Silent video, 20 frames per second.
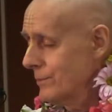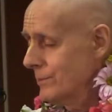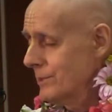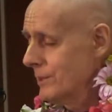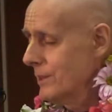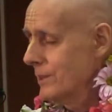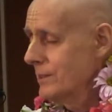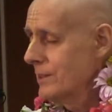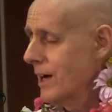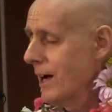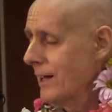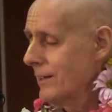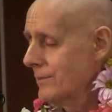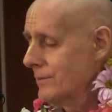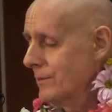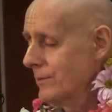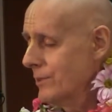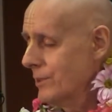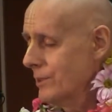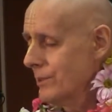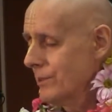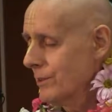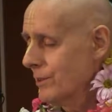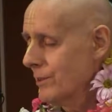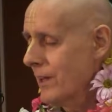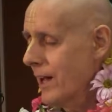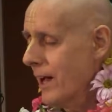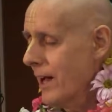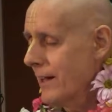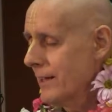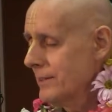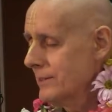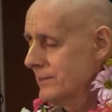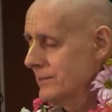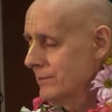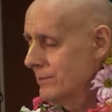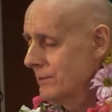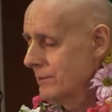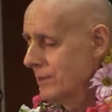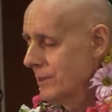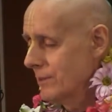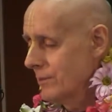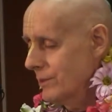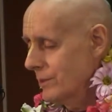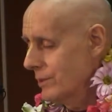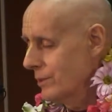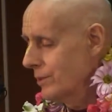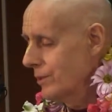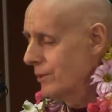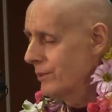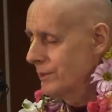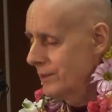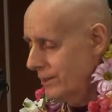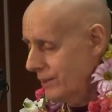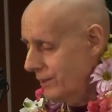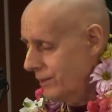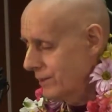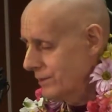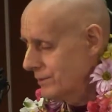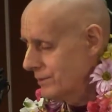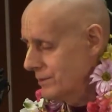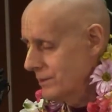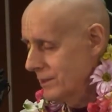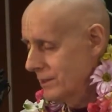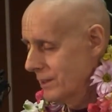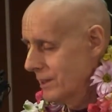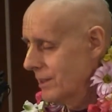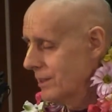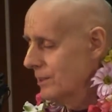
See God with your own eyes, with your own ears.